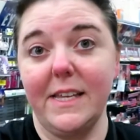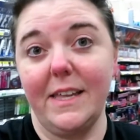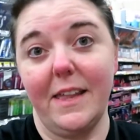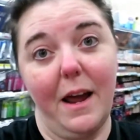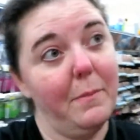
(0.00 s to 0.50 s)

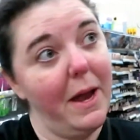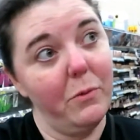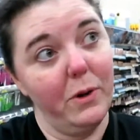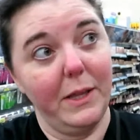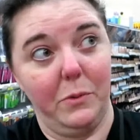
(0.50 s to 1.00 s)
see that I
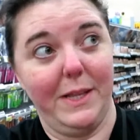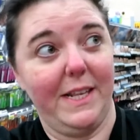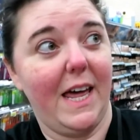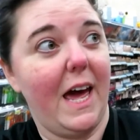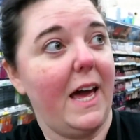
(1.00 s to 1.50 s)
might really,
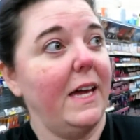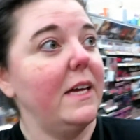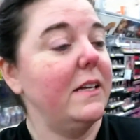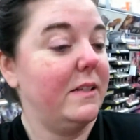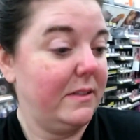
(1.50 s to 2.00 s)
really like.